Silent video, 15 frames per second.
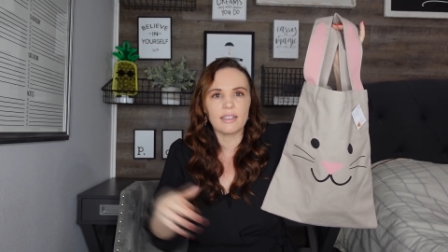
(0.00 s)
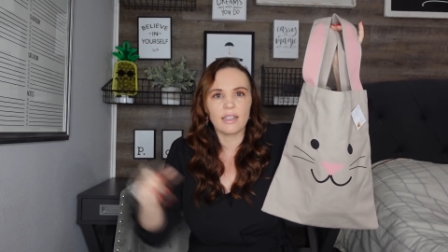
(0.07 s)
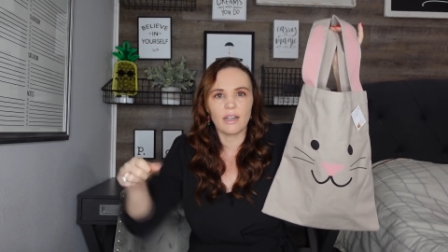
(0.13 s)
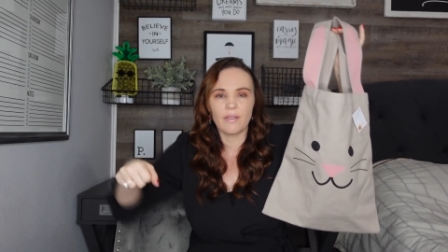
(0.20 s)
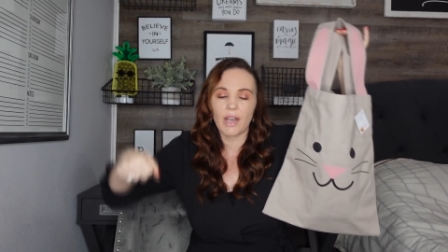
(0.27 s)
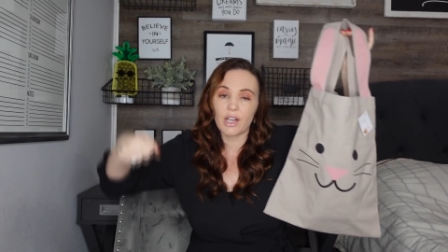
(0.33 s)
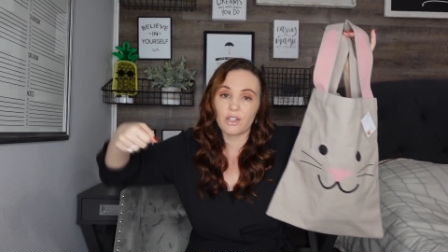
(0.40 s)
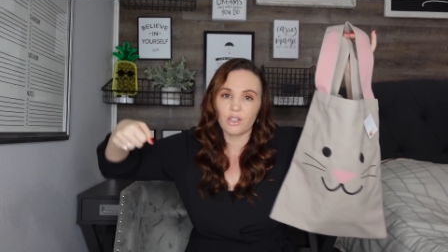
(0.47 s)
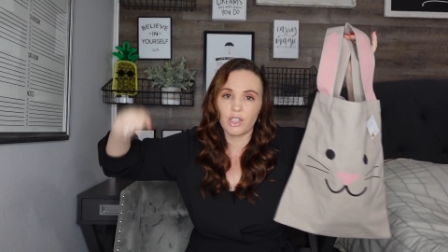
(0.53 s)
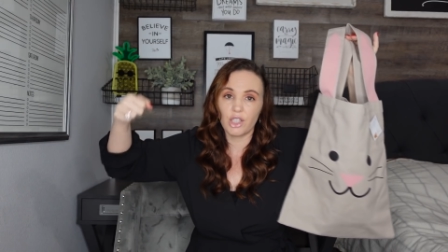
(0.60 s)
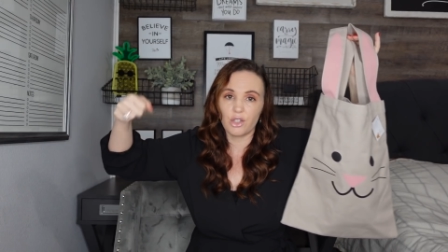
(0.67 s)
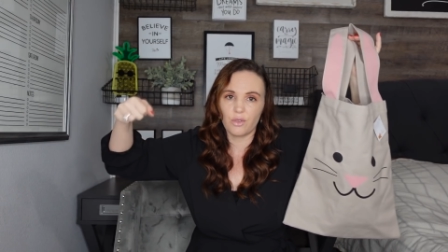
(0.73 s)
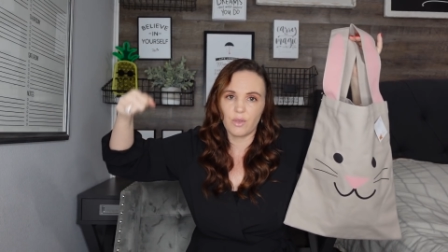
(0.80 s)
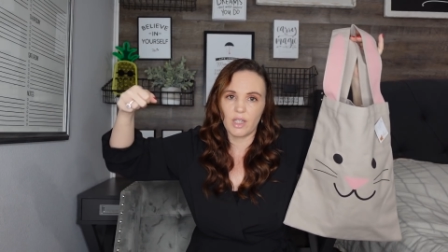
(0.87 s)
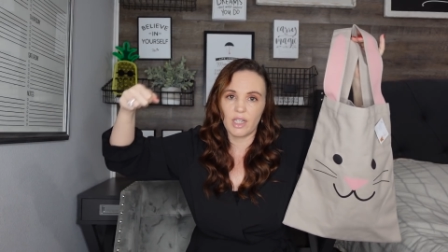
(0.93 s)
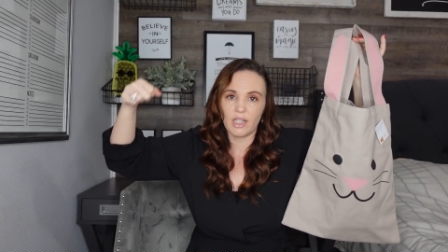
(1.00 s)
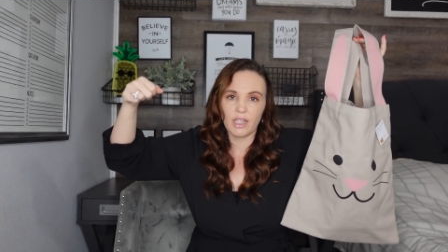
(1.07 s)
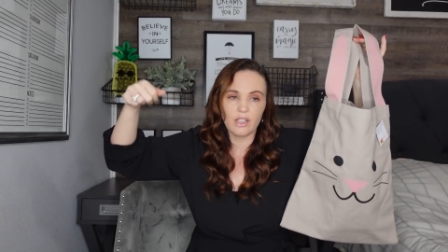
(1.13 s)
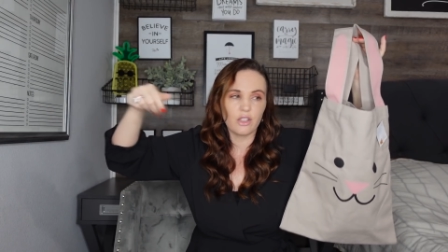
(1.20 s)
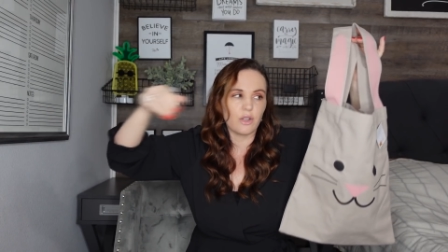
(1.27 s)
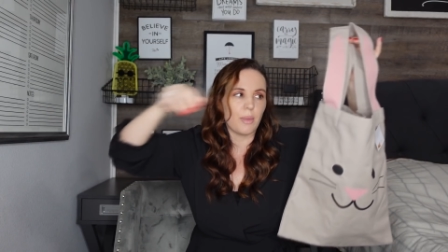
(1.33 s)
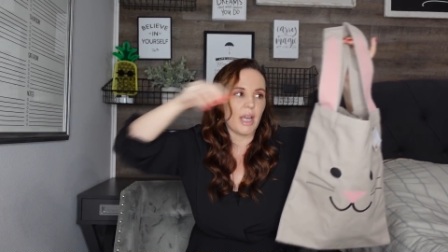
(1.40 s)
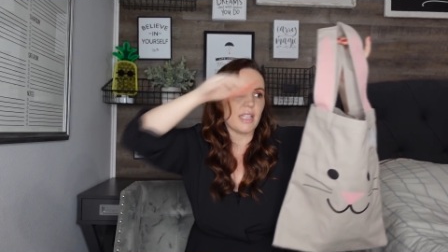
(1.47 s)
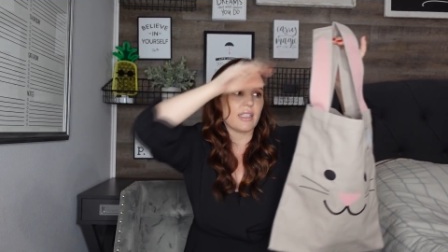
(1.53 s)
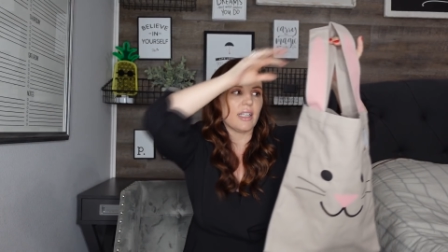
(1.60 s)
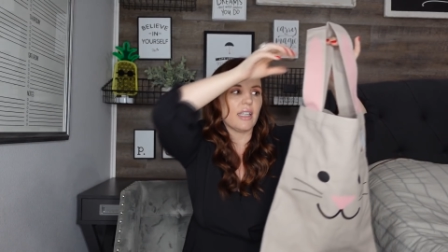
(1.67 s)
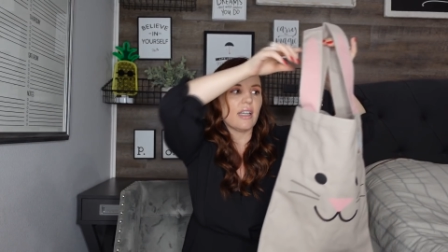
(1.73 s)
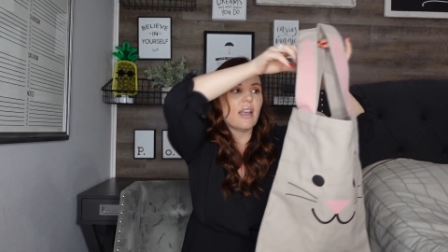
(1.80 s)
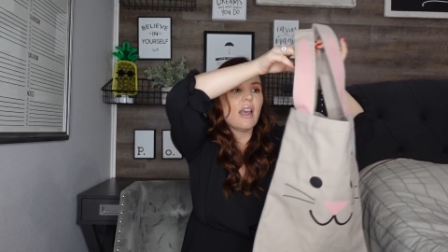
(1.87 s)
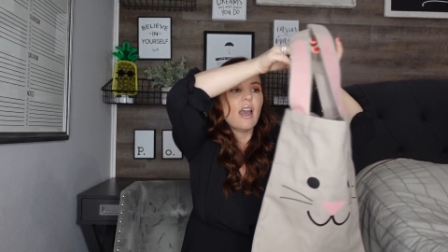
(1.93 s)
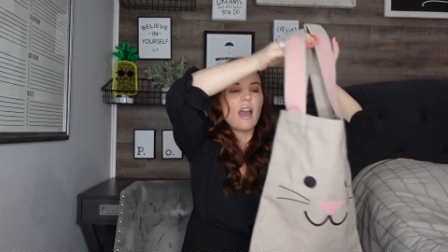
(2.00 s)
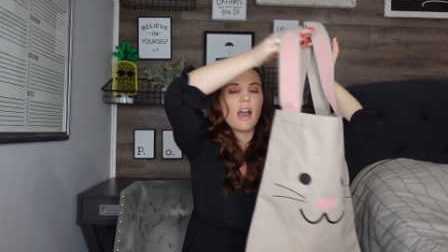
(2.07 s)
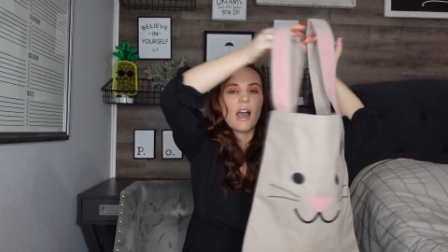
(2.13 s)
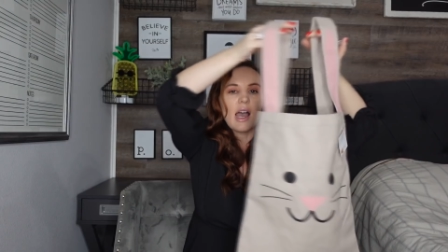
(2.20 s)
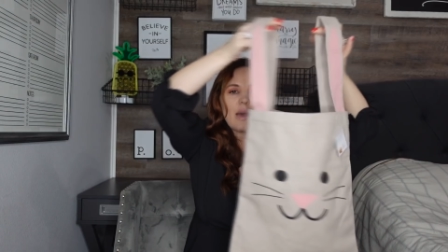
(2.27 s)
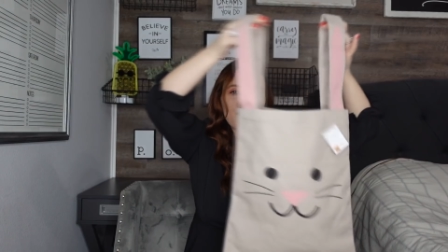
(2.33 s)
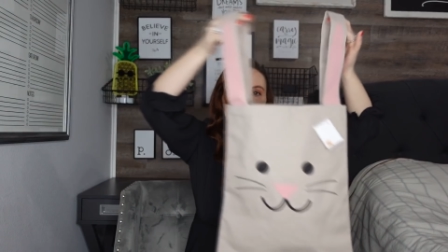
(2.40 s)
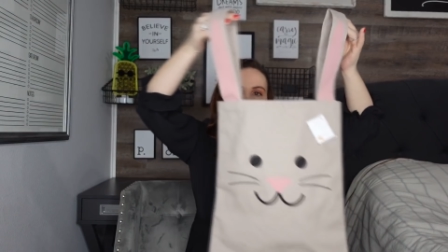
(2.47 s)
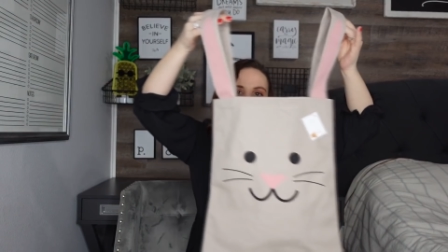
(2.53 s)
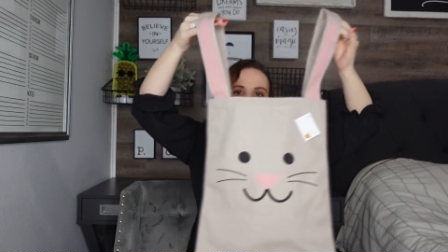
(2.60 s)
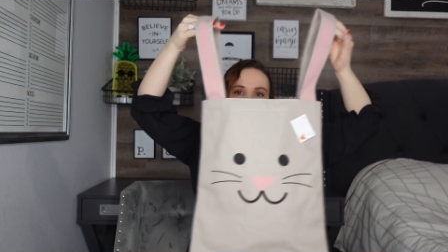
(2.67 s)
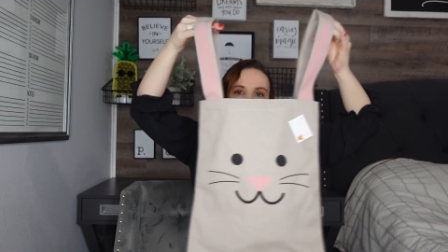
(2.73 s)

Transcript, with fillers: Instead of actually doing an Easter basket, I would get